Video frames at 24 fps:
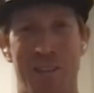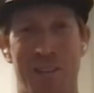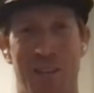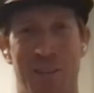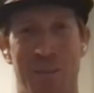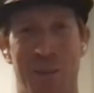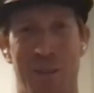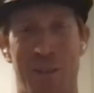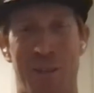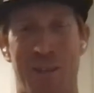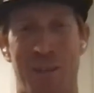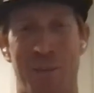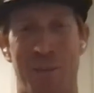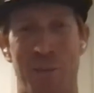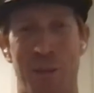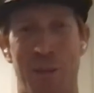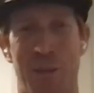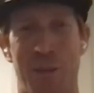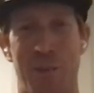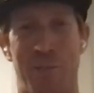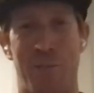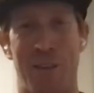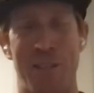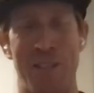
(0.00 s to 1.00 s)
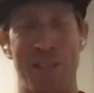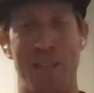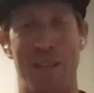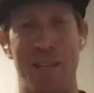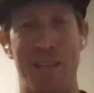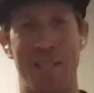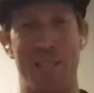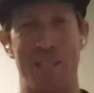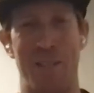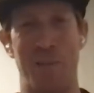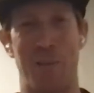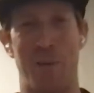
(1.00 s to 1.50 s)
I mean, it'd be a
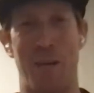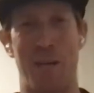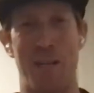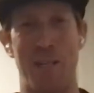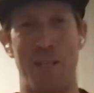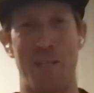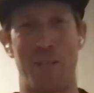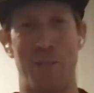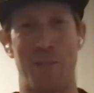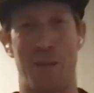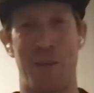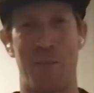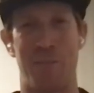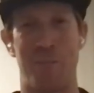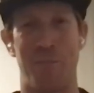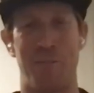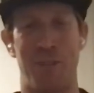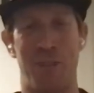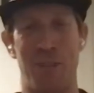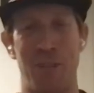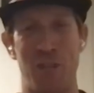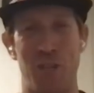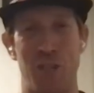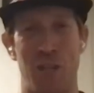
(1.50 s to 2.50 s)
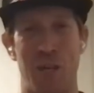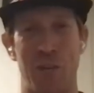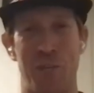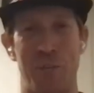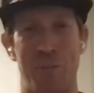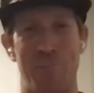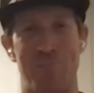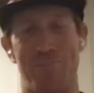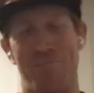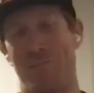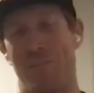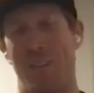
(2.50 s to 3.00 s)
fantastic way to finish up.
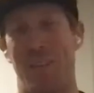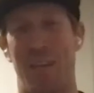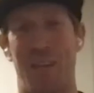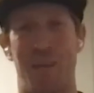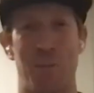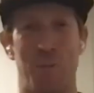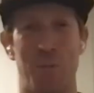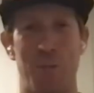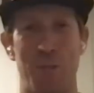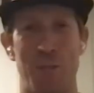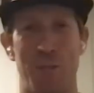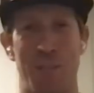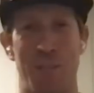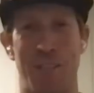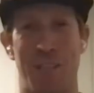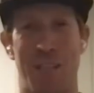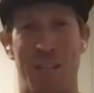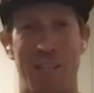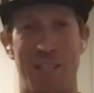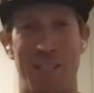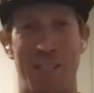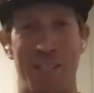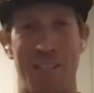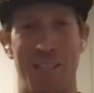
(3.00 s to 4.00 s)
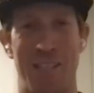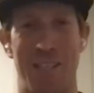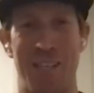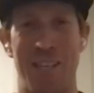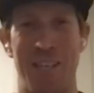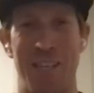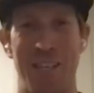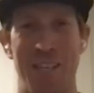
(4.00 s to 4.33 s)
And yeah, we'll just see.